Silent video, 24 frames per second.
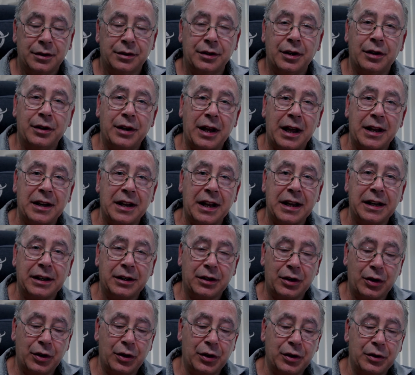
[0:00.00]
so that they
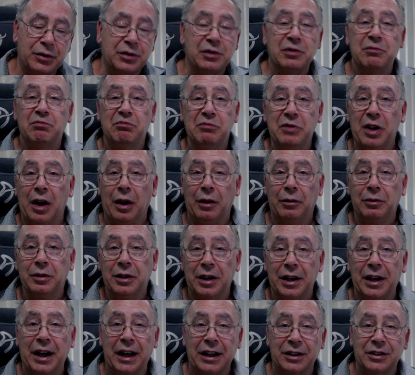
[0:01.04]
could, you know,
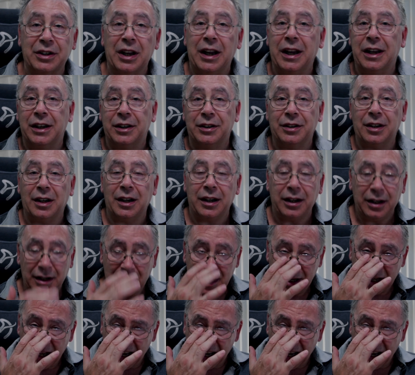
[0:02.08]
connect easily.